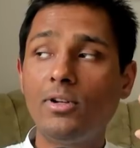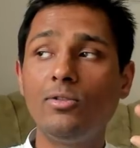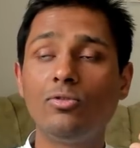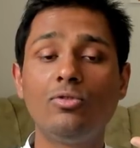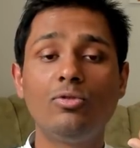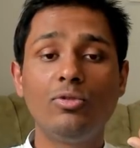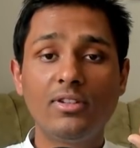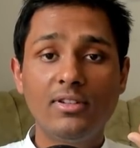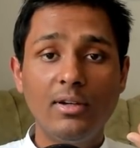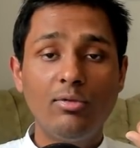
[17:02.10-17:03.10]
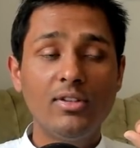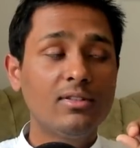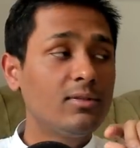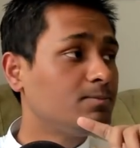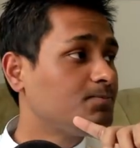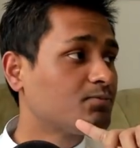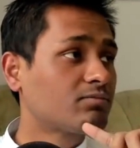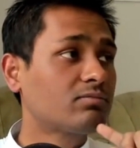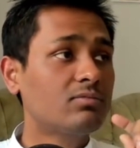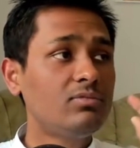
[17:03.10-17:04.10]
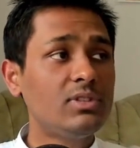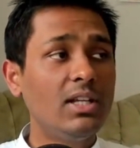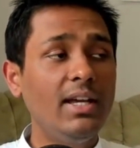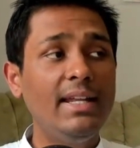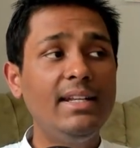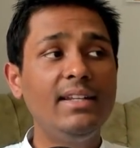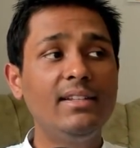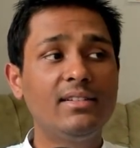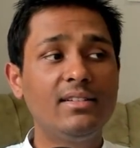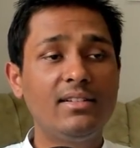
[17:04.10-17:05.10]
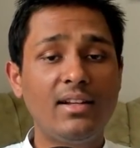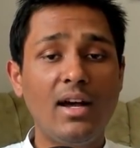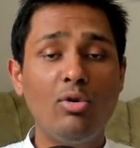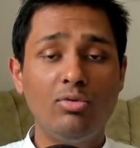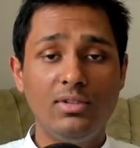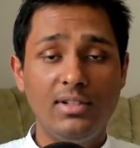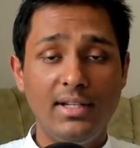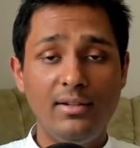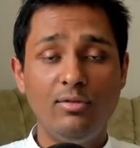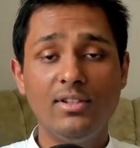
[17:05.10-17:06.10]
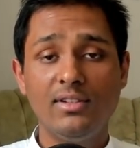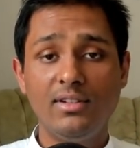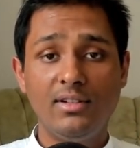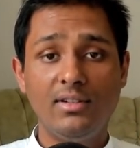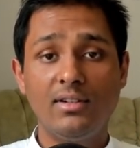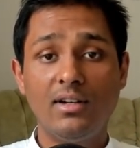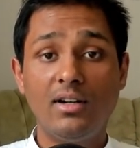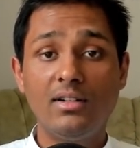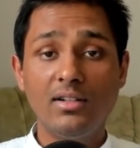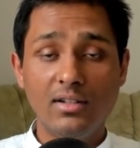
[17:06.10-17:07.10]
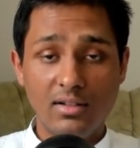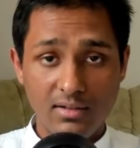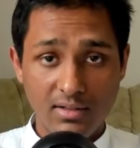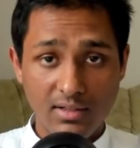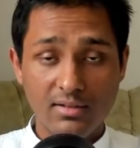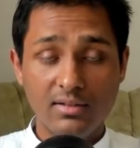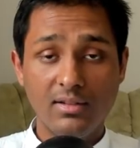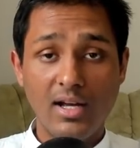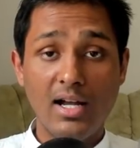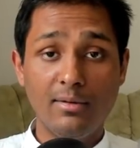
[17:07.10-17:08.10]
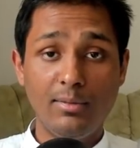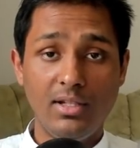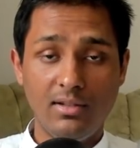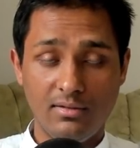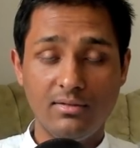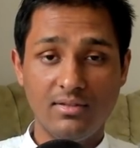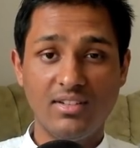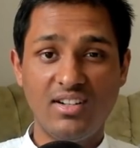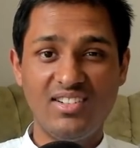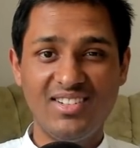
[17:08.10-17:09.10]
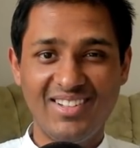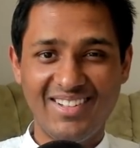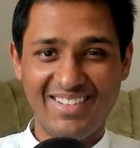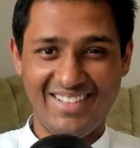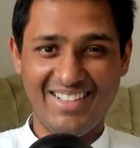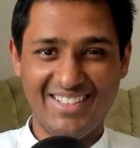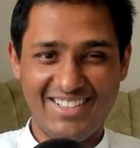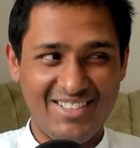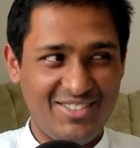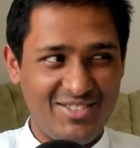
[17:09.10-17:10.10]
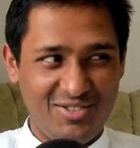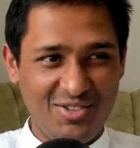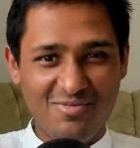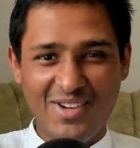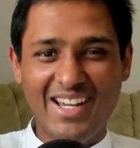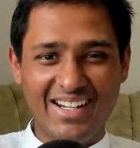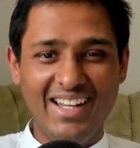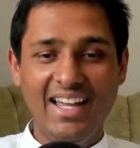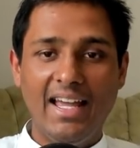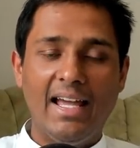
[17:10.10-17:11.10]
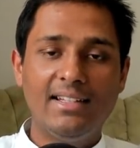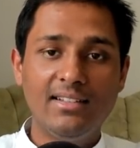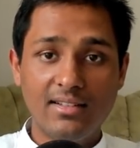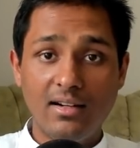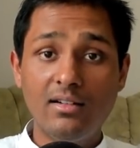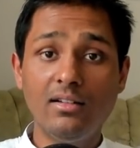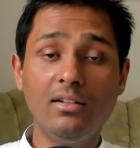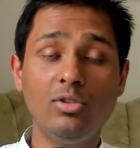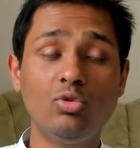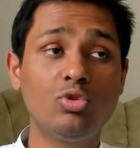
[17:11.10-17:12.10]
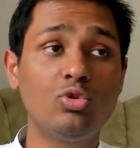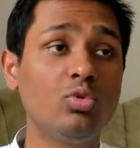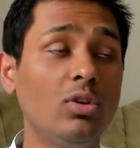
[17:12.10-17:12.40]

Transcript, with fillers: he used to do is, there was in his town there was a colonel. Yes, army colonel, yes, strong man. And this colonel used to